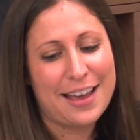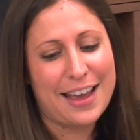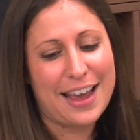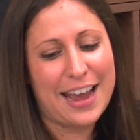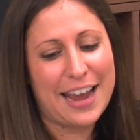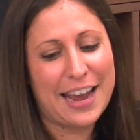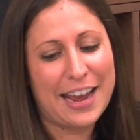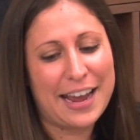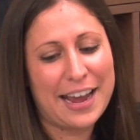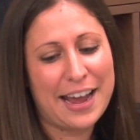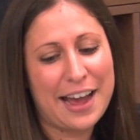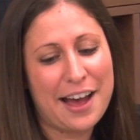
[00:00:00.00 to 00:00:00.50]

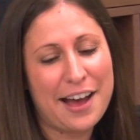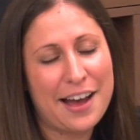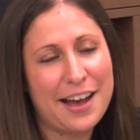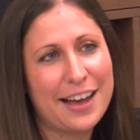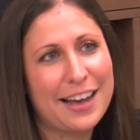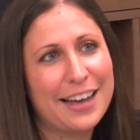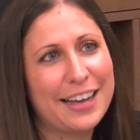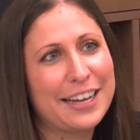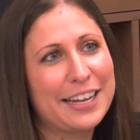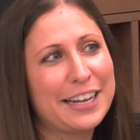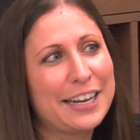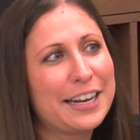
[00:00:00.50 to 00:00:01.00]

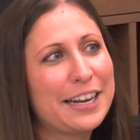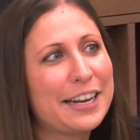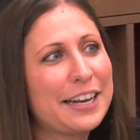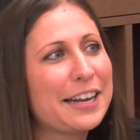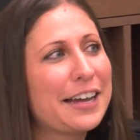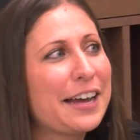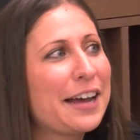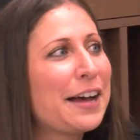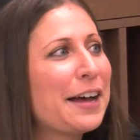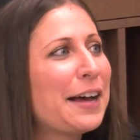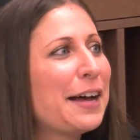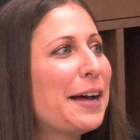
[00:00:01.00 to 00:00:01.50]
And
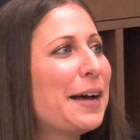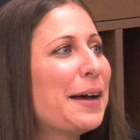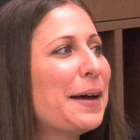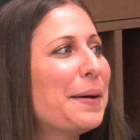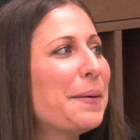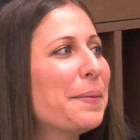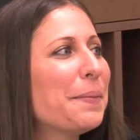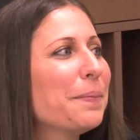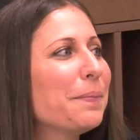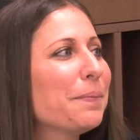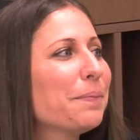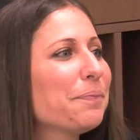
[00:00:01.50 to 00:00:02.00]

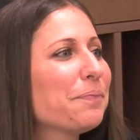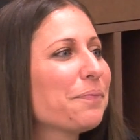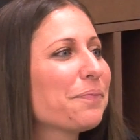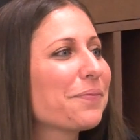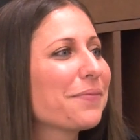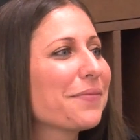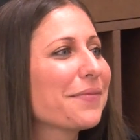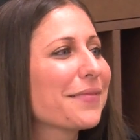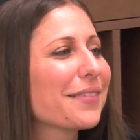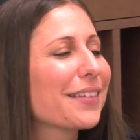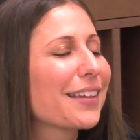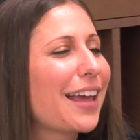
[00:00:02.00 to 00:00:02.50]

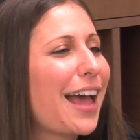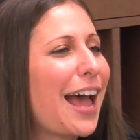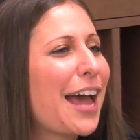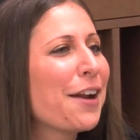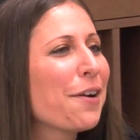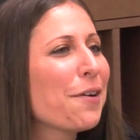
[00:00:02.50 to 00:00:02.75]
I